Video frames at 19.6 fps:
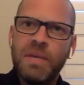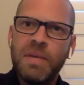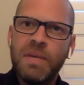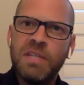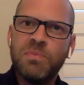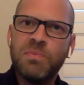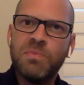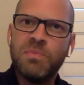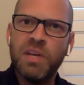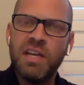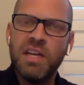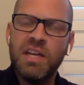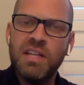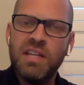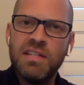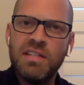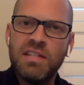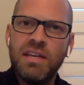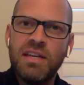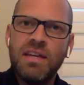me is pretty
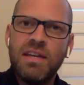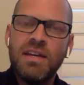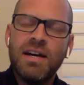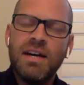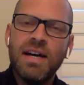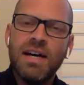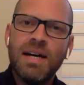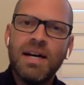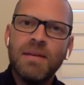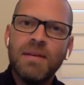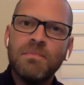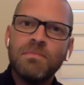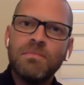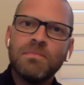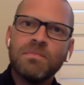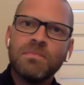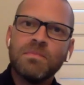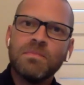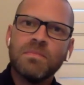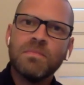easy.
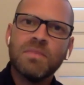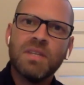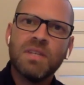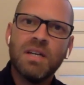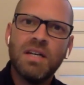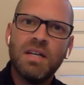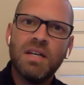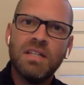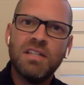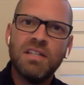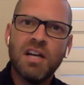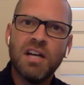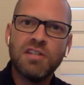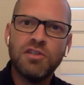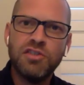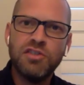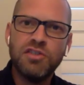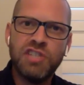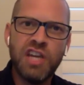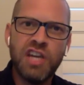
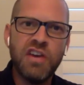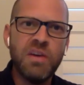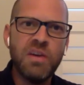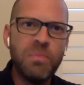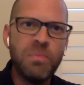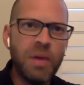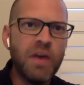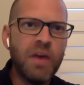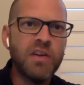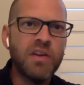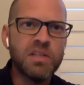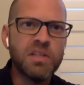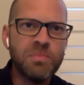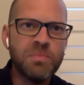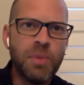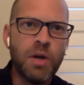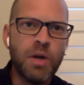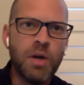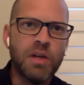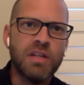Dr. Jerry Paris
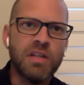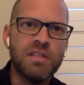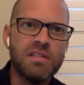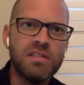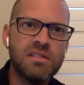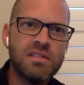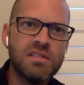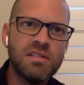Perkins